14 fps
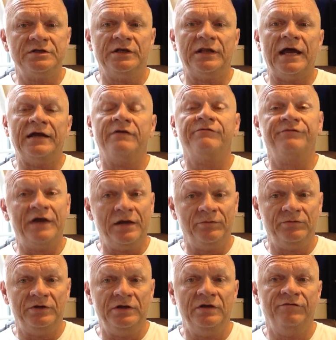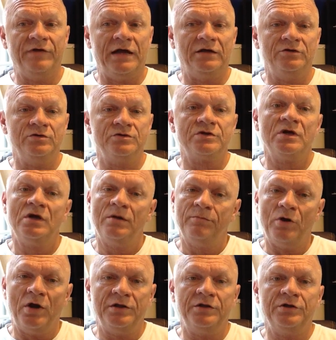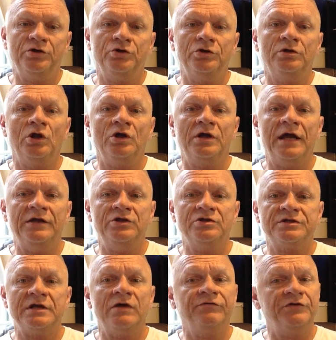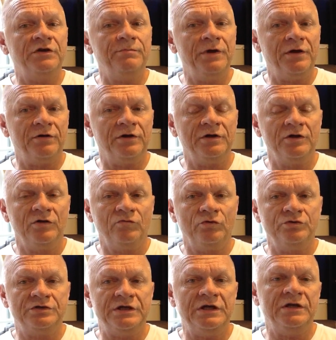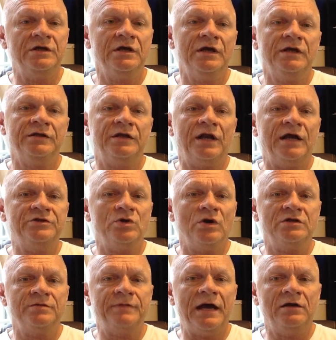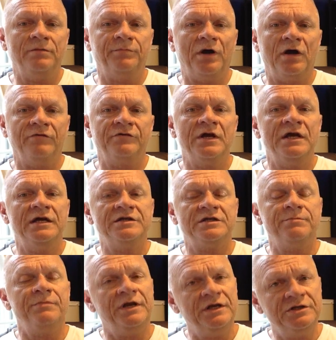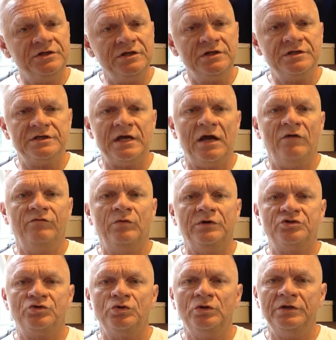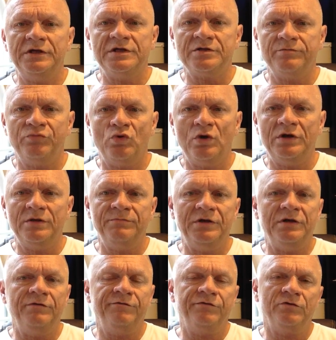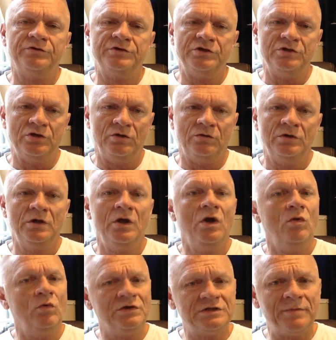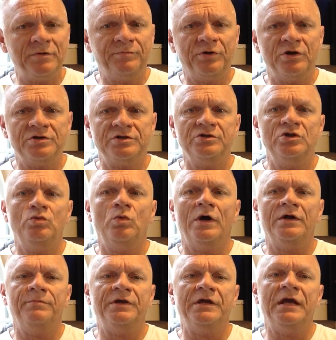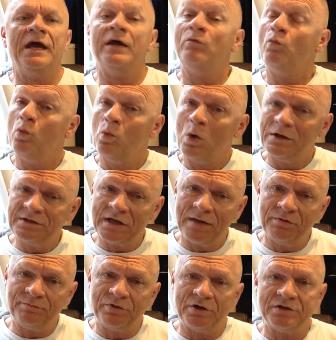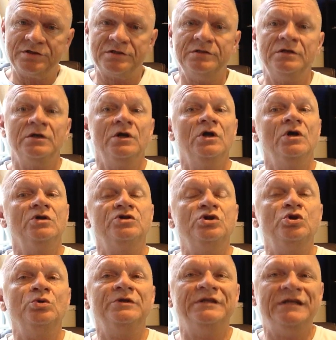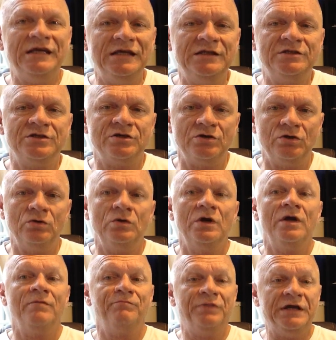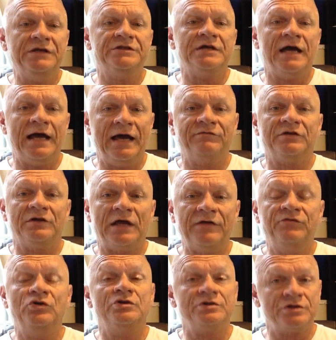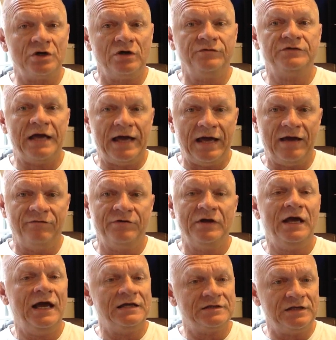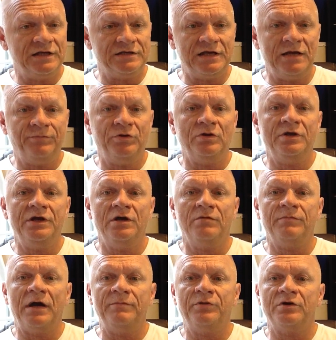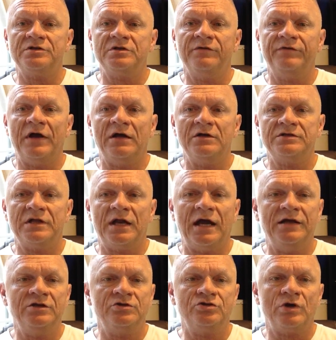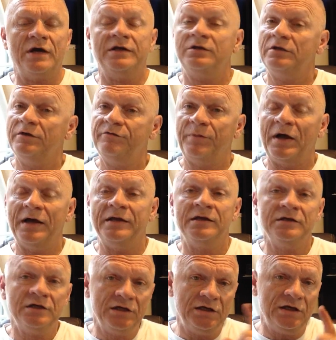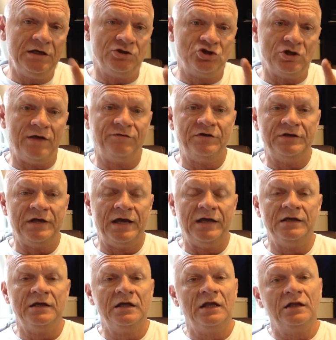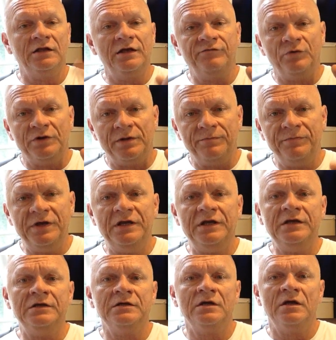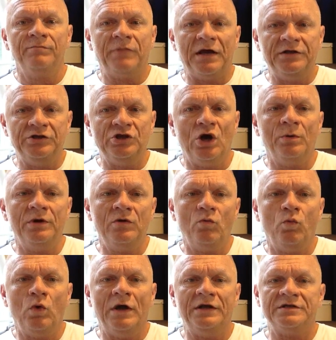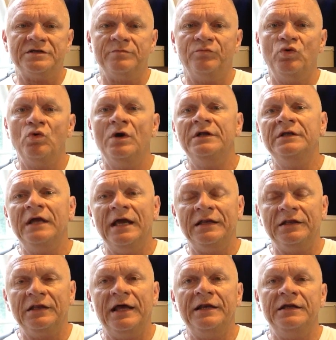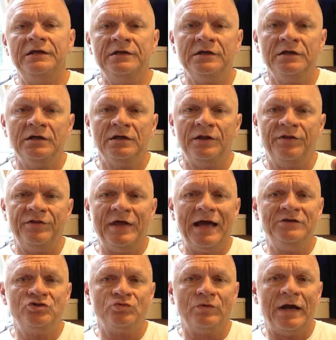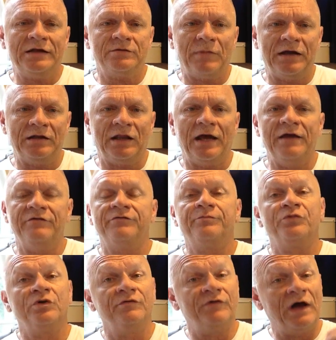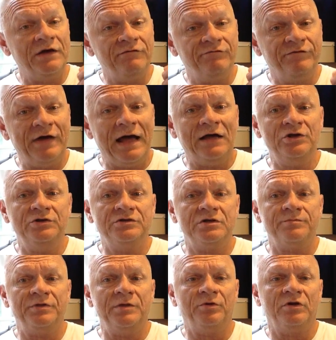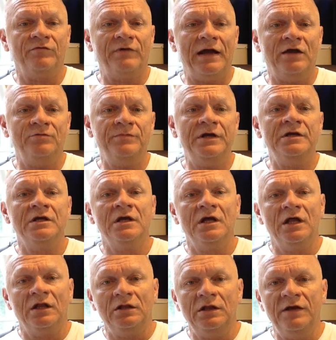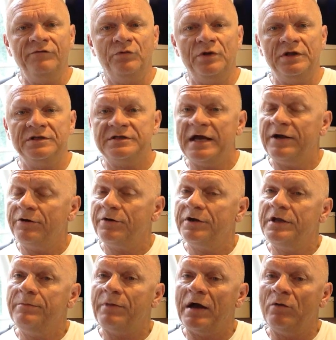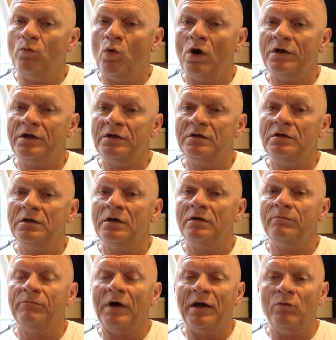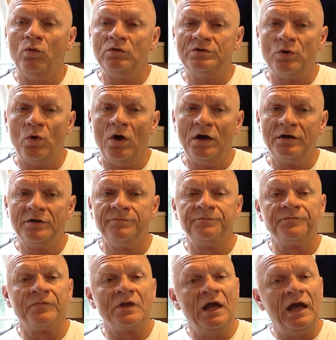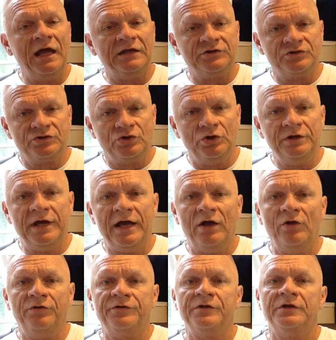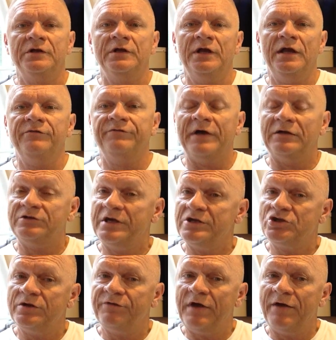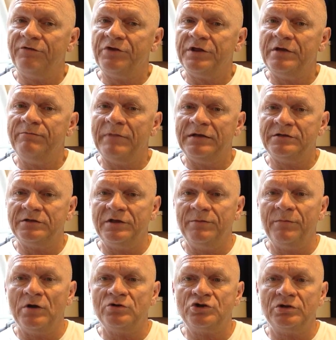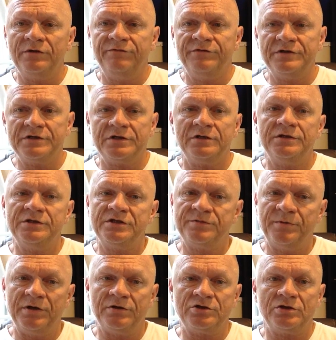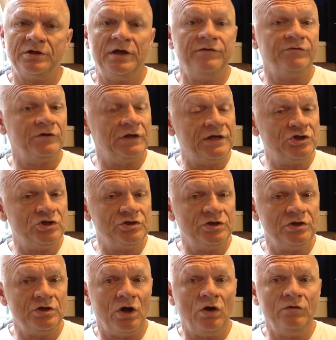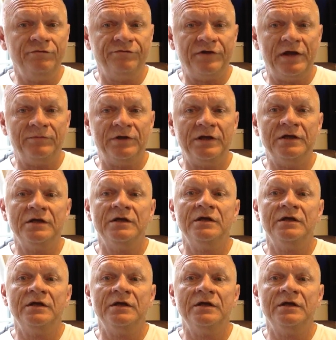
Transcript: in a lack of family values. Part of the good look at yourself in the mirror routine that I talked about above is admitting to yourself what truly is important and meaningful to you. What type of person do you want to be, and what type of person do you need to be to have the life you deserve to have? As an example, here are my personal values that I do try to live by each and every day. Live with a meaning by knowing what is important and letting that direct my life. Provide value to the people around me. Live with integrity by walking my talk. And good health in foundation of everything, mentally, emotionally, physically, and spiritually. In relation to your own family,